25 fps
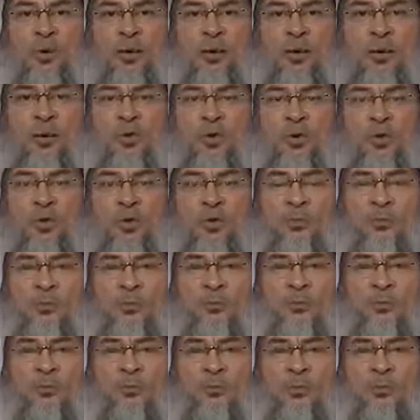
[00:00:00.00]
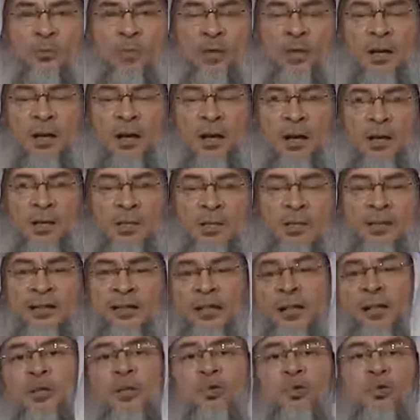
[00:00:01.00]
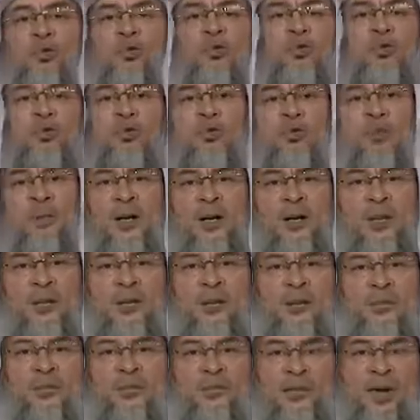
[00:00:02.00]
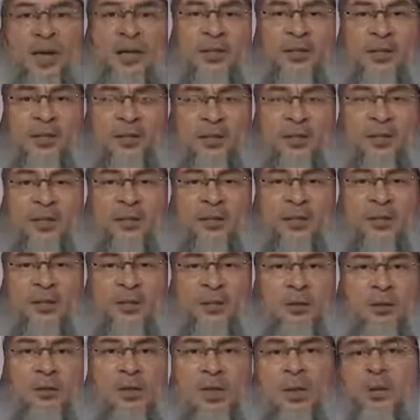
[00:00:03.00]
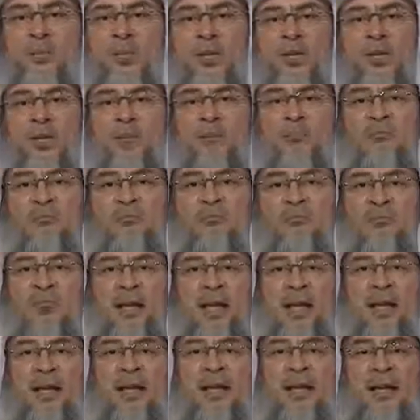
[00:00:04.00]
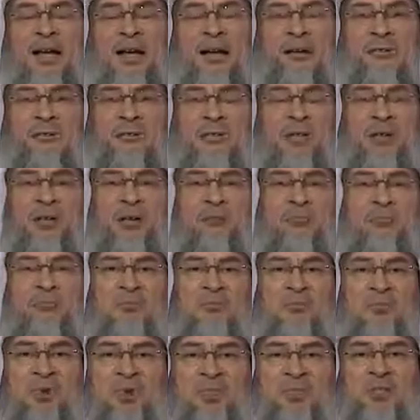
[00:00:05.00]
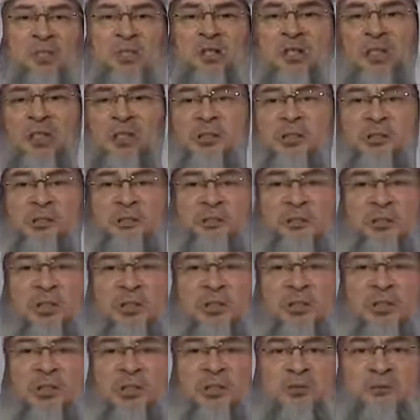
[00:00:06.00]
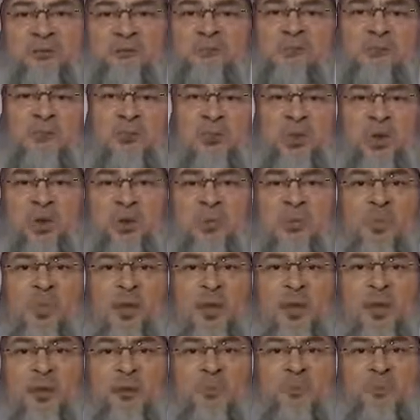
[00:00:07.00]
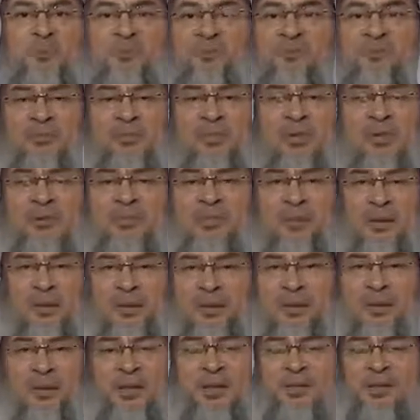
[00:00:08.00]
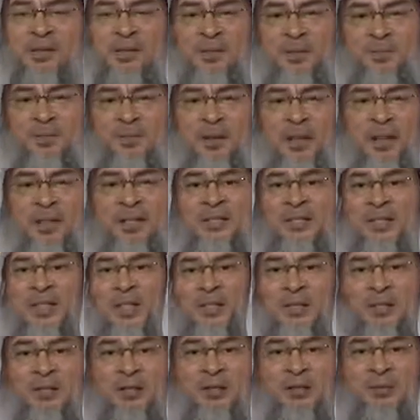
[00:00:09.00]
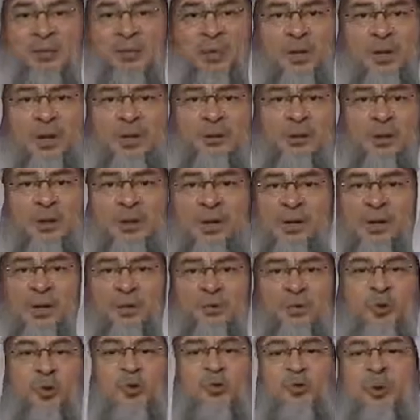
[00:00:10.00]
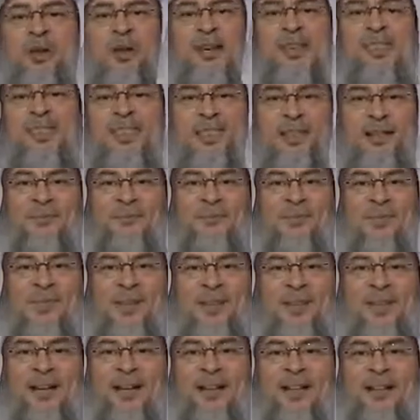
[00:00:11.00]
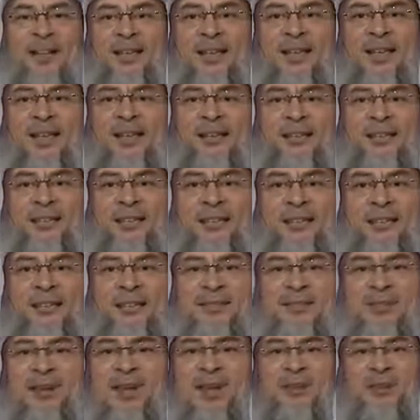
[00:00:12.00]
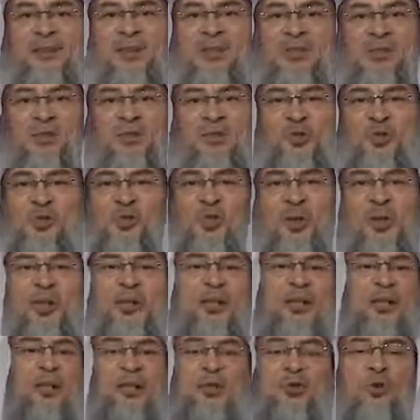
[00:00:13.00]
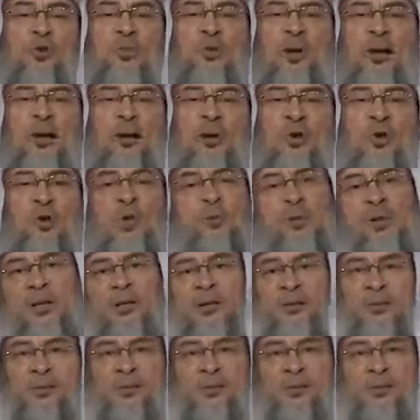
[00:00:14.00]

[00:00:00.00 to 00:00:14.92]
back home, I decide to go to my friends where we hang out and we chill, we just, you know, play uh, uh, PlayStation, whatever. We do anything that is time consuming and then go back home and